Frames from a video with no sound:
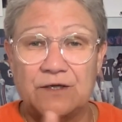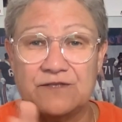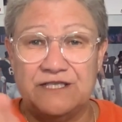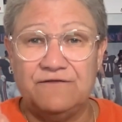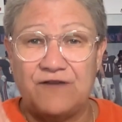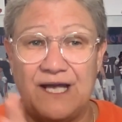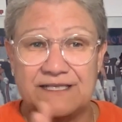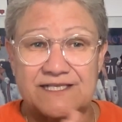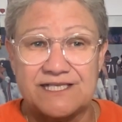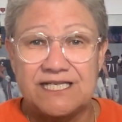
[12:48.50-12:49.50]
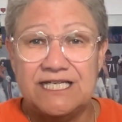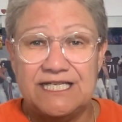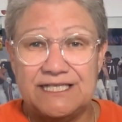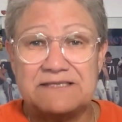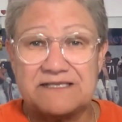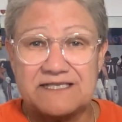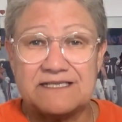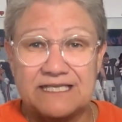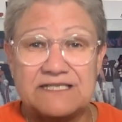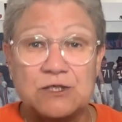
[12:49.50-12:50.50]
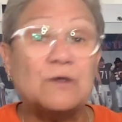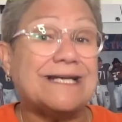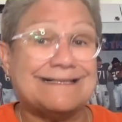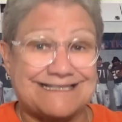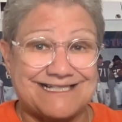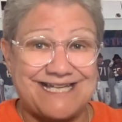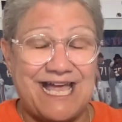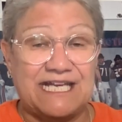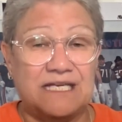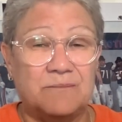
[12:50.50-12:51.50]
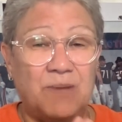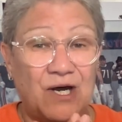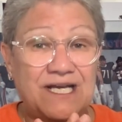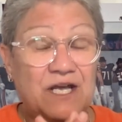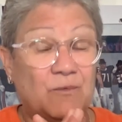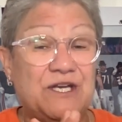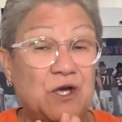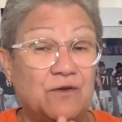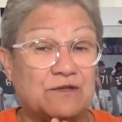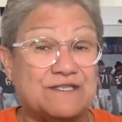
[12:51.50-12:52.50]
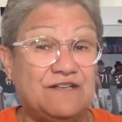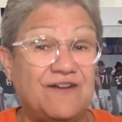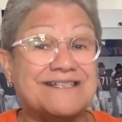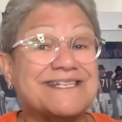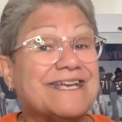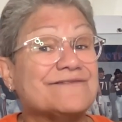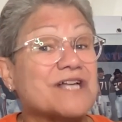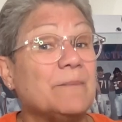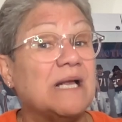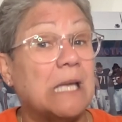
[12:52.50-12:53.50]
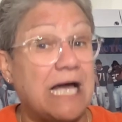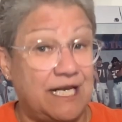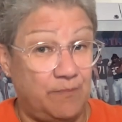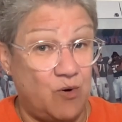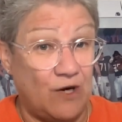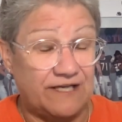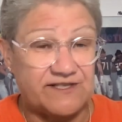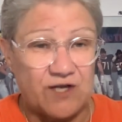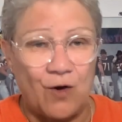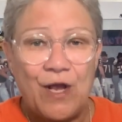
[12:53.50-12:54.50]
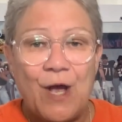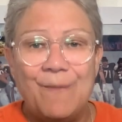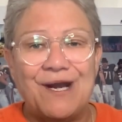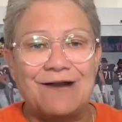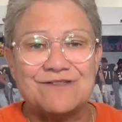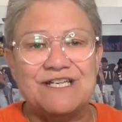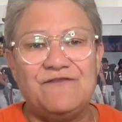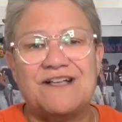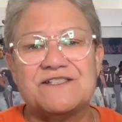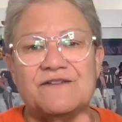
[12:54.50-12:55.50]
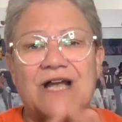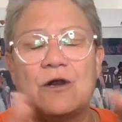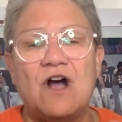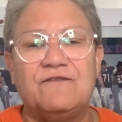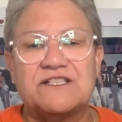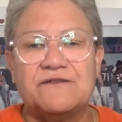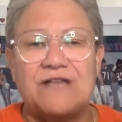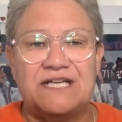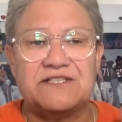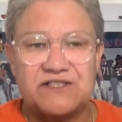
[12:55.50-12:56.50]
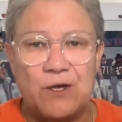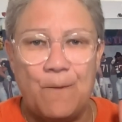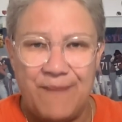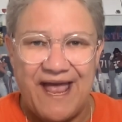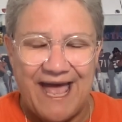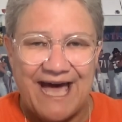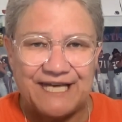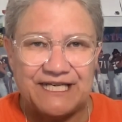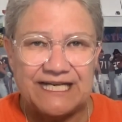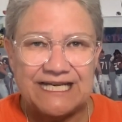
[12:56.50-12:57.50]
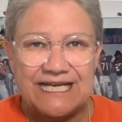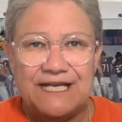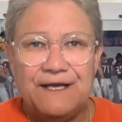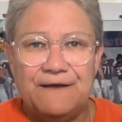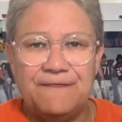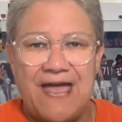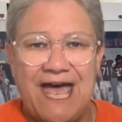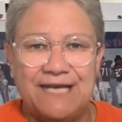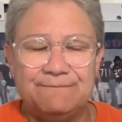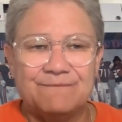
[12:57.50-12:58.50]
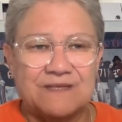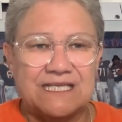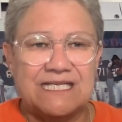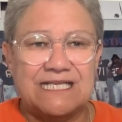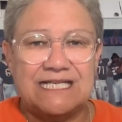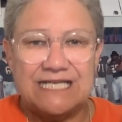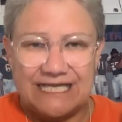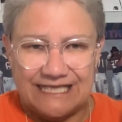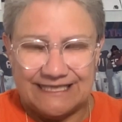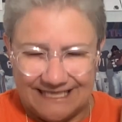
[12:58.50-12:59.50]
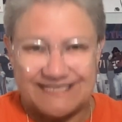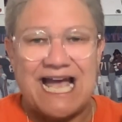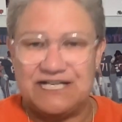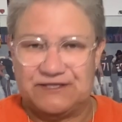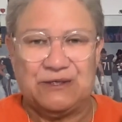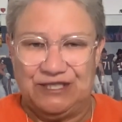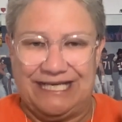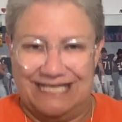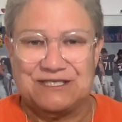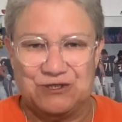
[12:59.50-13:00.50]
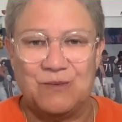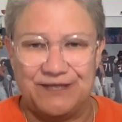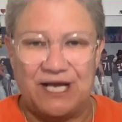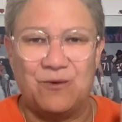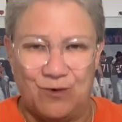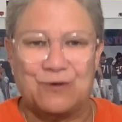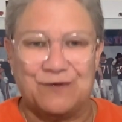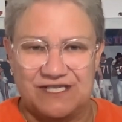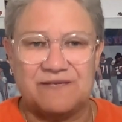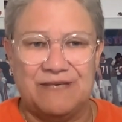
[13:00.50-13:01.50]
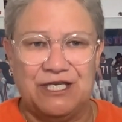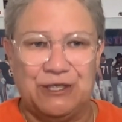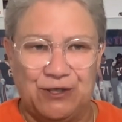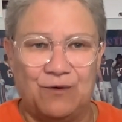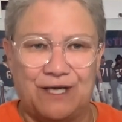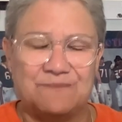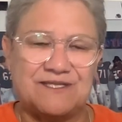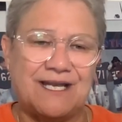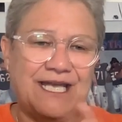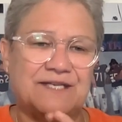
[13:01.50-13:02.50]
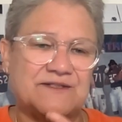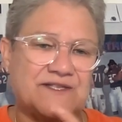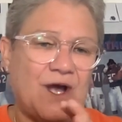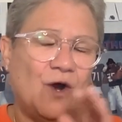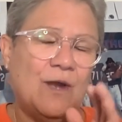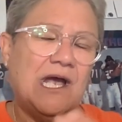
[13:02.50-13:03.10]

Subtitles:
defense is good at the sacking, but we know their defense gives up a lot of points. So, but our offensive line is so bad that these guys are going to get to them, and that worries me. You know what I'm saying? So,